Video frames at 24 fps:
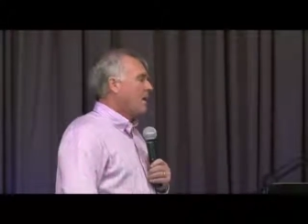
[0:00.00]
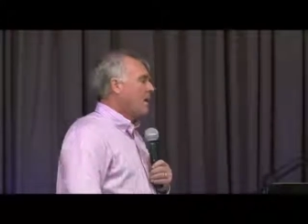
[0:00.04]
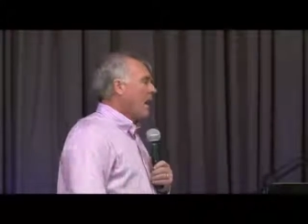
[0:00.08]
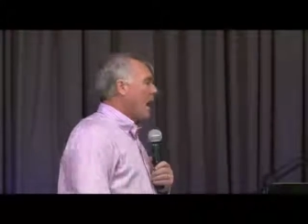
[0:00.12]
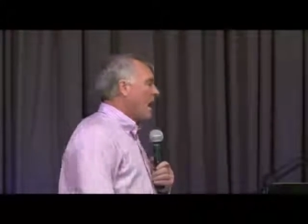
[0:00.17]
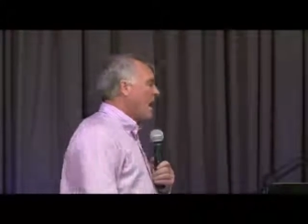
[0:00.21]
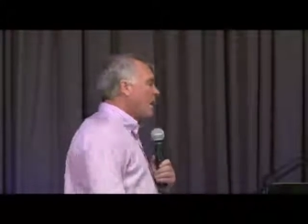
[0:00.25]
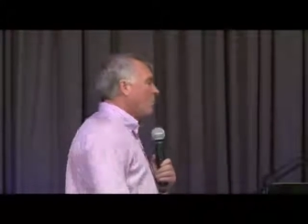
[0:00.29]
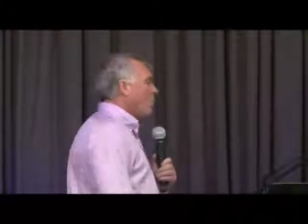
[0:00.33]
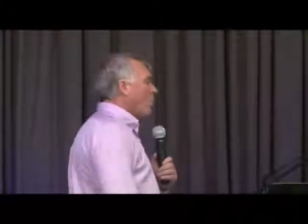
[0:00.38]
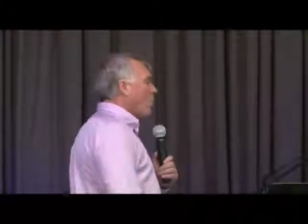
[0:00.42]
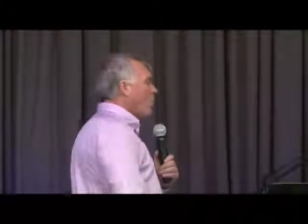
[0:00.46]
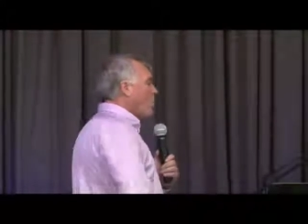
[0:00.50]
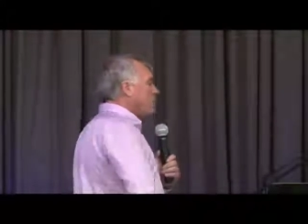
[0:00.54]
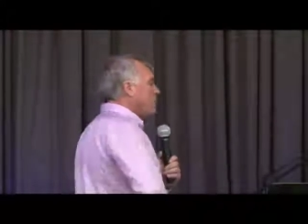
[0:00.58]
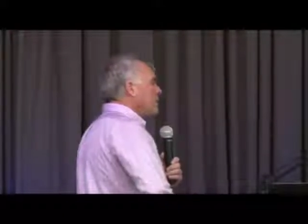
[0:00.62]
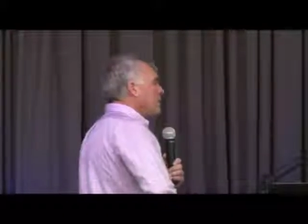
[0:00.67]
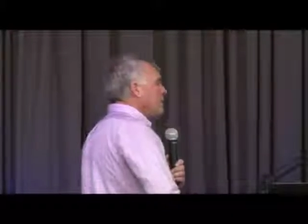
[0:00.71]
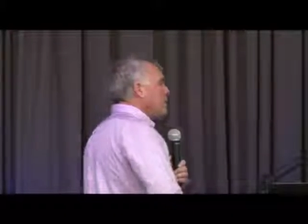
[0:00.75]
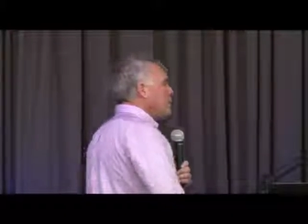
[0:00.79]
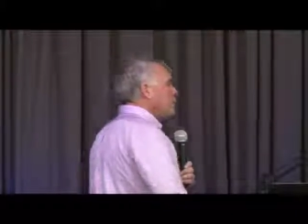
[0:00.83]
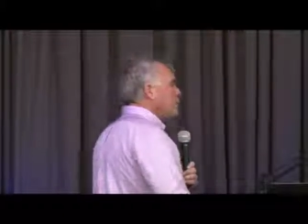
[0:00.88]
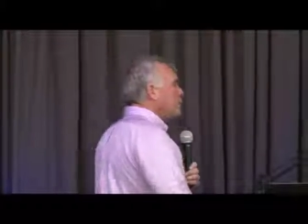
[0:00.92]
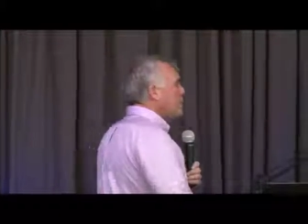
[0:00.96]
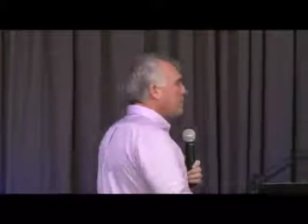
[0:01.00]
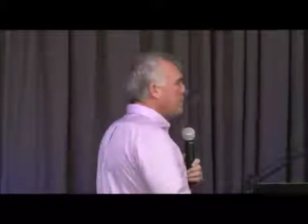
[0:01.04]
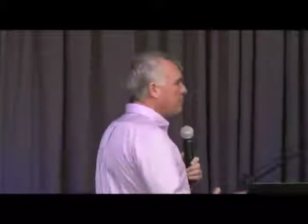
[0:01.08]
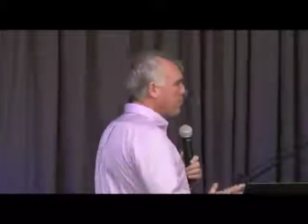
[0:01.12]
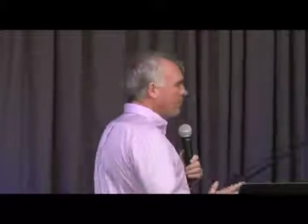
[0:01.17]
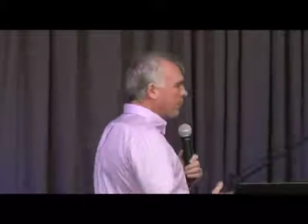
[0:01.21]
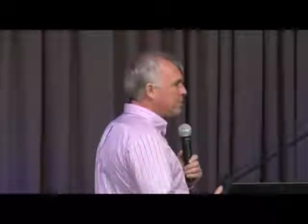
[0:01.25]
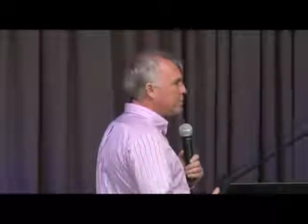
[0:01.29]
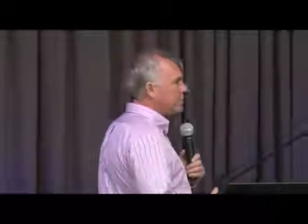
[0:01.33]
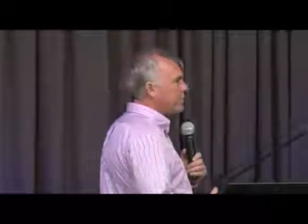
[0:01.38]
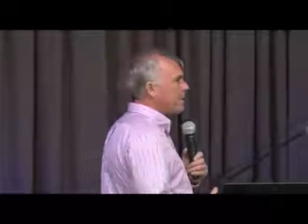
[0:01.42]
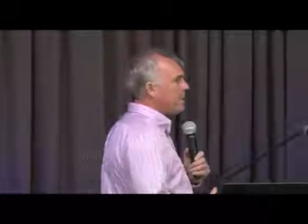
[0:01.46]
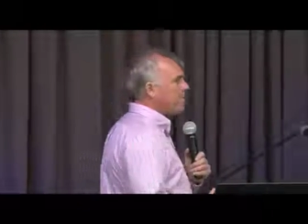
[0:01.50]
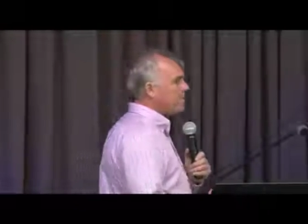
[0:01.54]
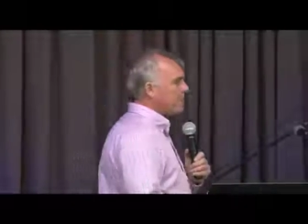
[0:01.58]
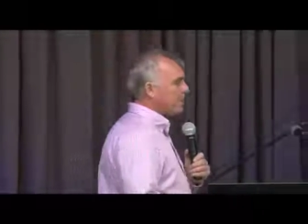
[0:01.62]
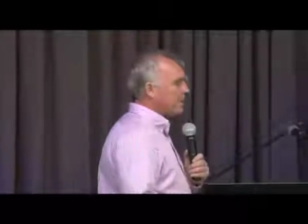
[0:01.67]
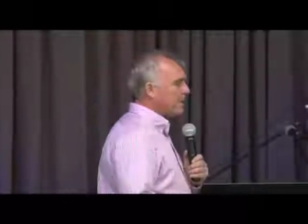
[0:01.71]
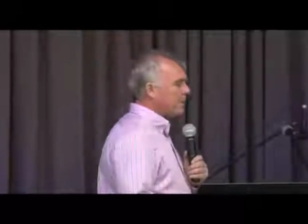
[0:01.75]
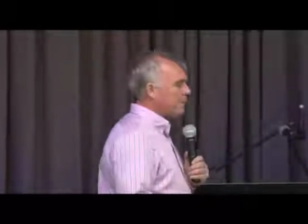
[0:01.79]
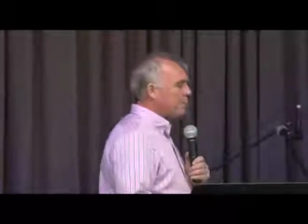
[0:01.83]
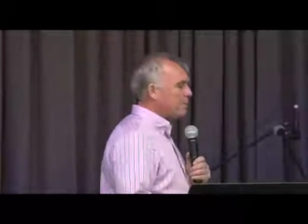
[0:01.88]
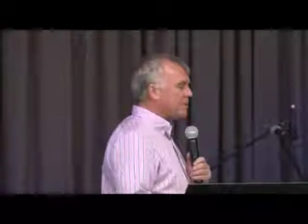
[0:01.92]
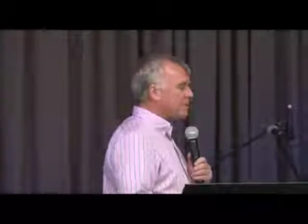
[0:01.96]
I walked into a bookshop
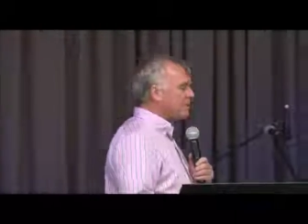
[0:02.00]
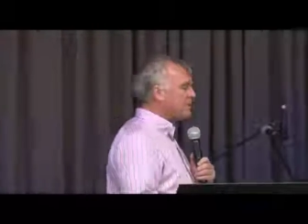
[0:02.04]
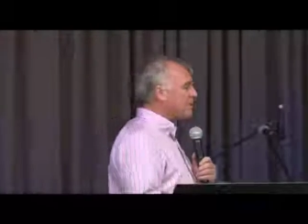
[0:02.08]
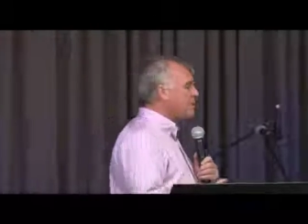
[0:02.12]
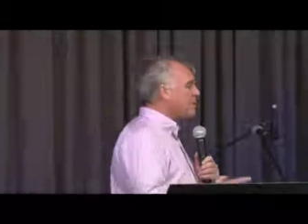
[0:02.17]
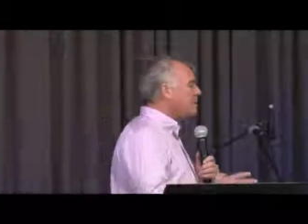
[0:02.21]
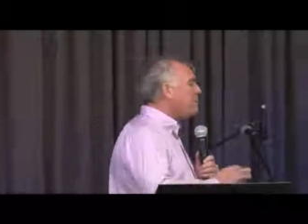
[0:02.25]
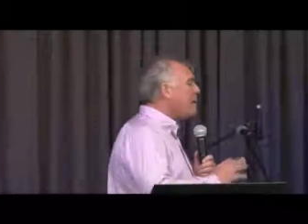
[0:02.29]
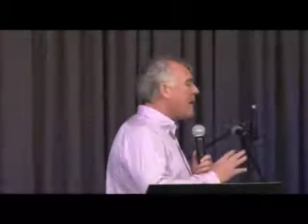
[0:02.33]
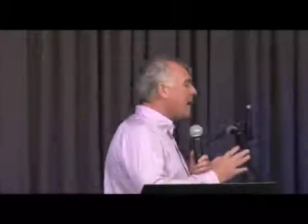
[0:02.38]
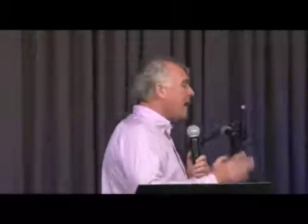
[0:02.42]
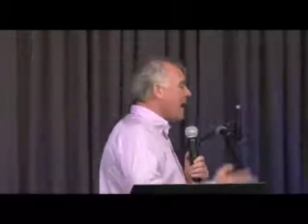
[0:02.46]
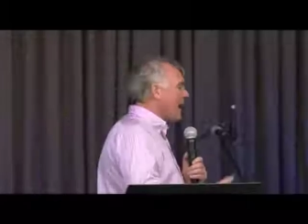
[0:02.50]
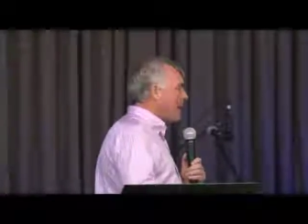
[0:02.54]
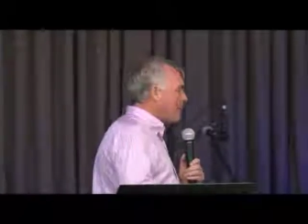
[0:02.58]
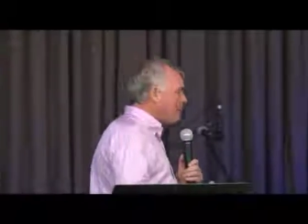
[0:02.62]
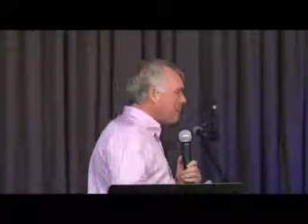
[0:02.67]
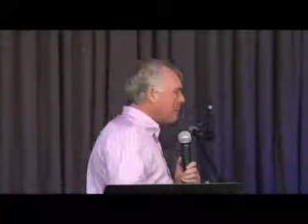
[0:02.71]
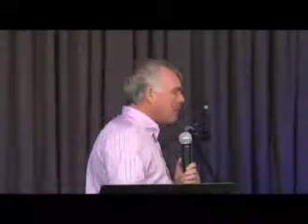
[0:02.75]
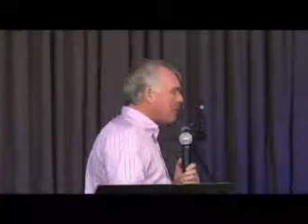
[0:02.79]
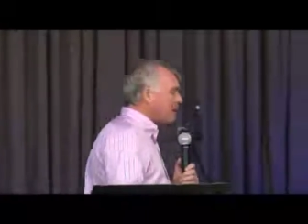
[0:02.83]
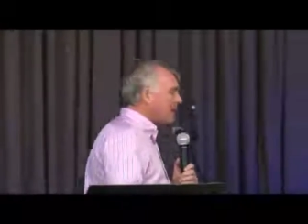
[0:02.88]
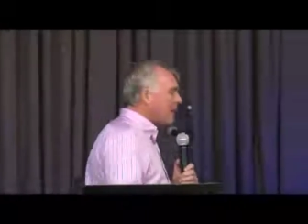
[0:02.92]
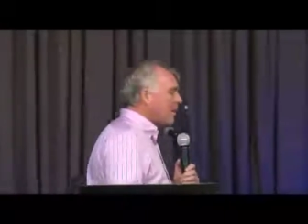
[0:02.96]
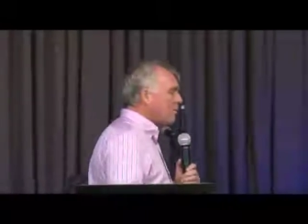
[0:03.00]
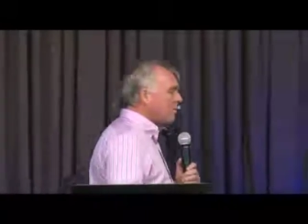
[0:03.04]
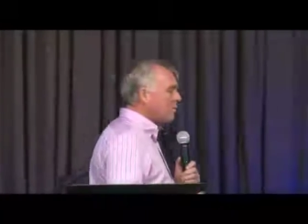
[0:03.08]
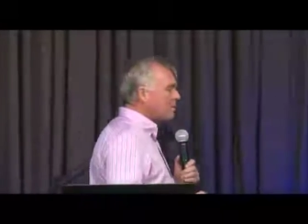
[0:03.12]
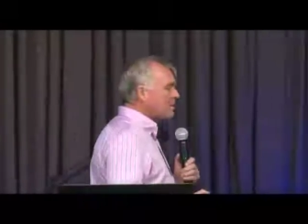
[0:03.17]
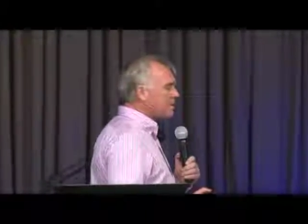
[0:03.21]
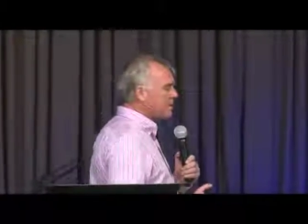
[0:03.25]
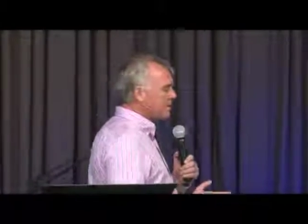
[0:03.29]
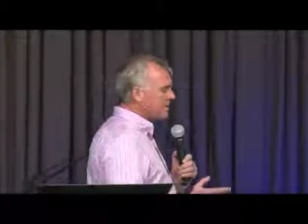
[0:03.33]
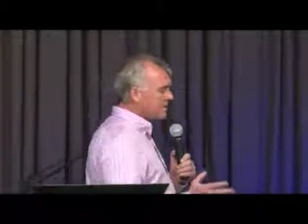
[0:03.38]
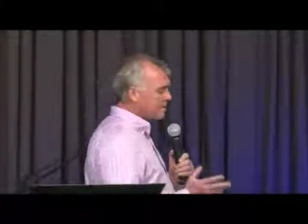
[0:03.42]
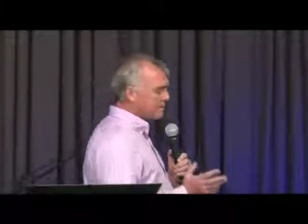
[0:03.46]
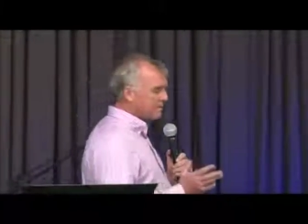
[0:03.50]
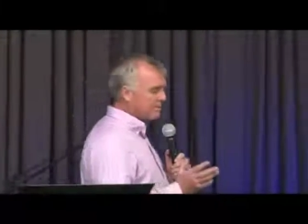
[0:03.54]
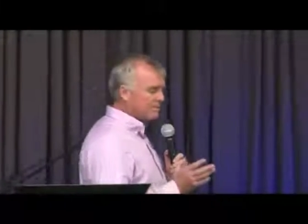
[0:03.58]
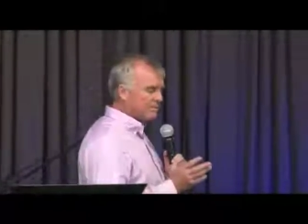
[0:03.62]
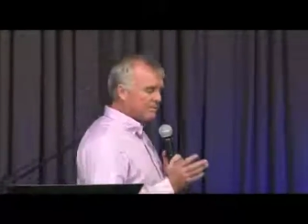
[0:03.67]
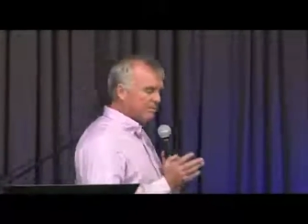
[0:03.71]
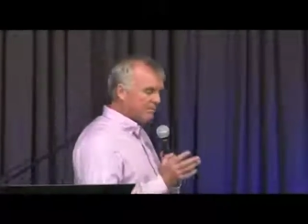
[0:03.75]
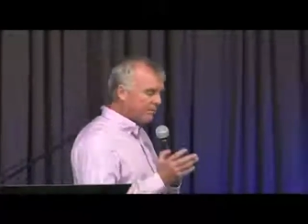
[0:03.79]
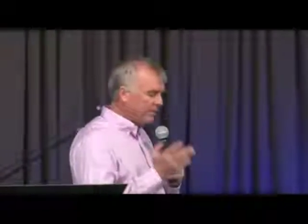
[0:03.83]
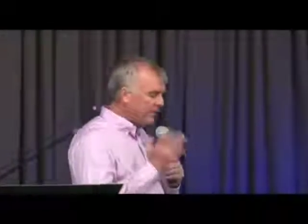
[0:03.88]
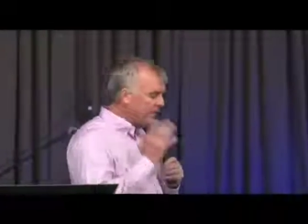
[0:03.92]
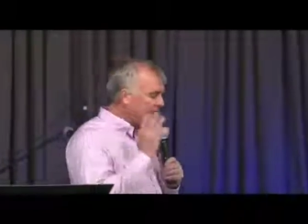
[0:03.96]
and it was just my habit. I was
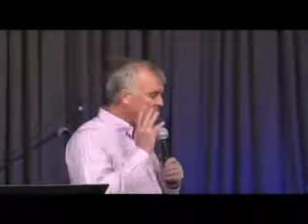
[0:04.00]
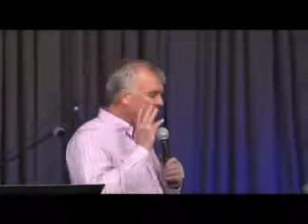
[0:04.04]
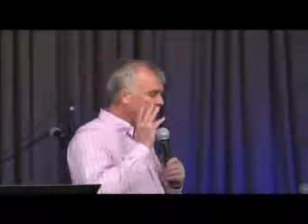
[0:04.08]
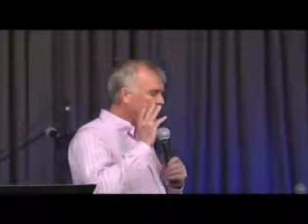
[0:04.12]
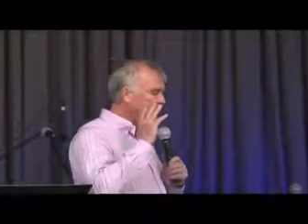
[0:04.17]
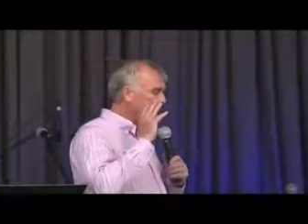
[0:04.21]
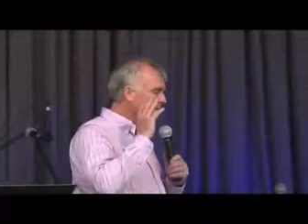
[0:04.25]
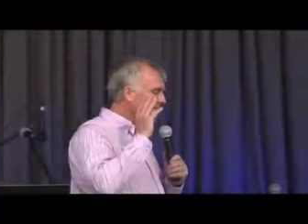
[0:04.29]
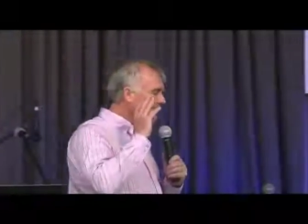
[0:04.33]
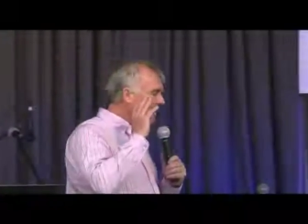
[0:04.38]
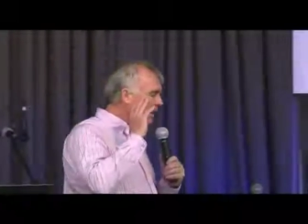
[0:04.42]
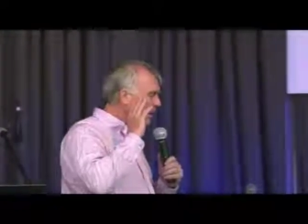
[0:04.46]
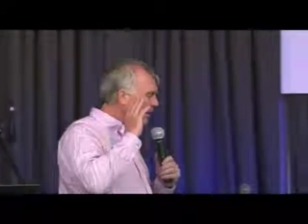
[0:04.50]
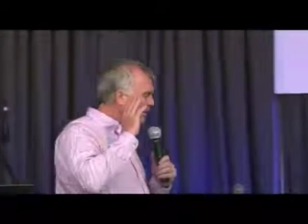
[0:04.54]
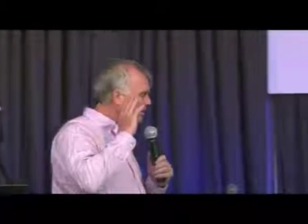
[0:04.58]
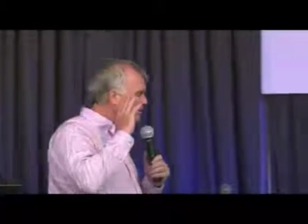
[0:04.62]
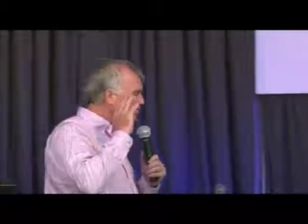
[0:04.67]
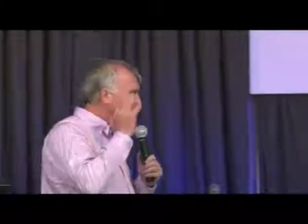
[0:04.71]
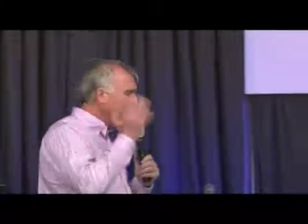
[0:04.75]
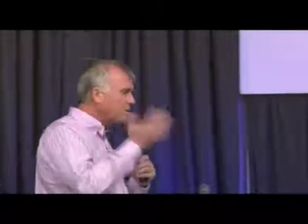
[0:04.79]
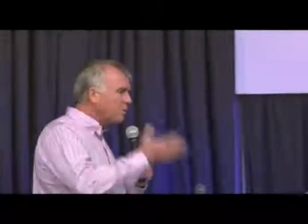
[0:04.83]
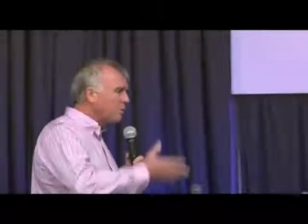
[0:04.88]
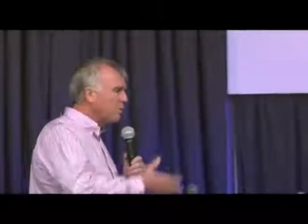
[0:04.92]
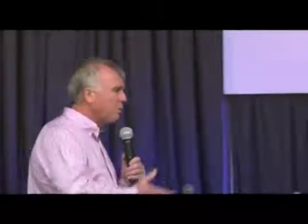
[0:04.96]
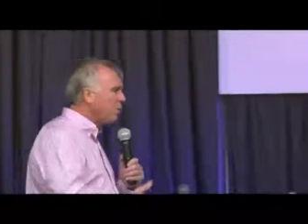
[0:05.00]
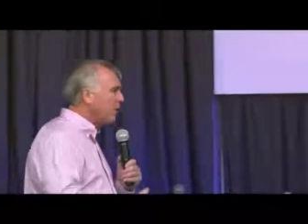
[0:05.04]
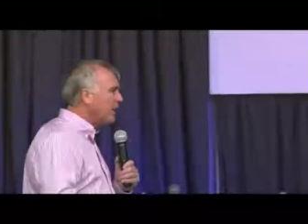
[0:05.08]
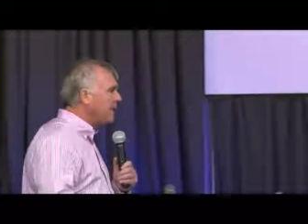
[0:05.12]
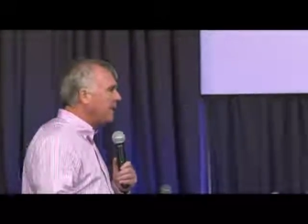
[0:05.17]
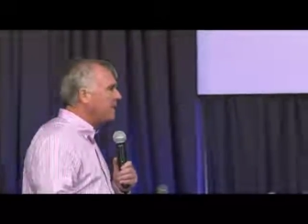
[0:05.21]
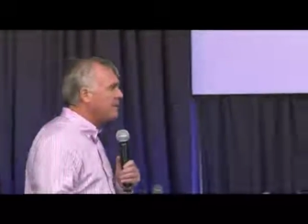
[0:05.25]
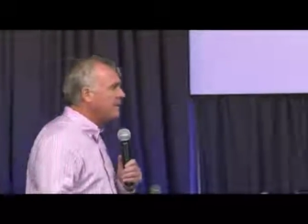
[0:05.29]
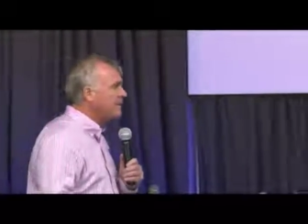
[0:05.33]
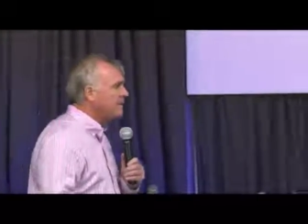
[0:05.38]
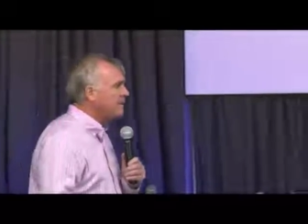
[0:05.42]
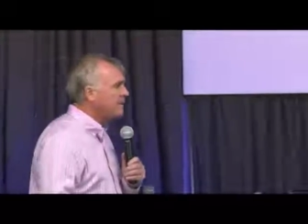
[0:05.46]
reading five books a week.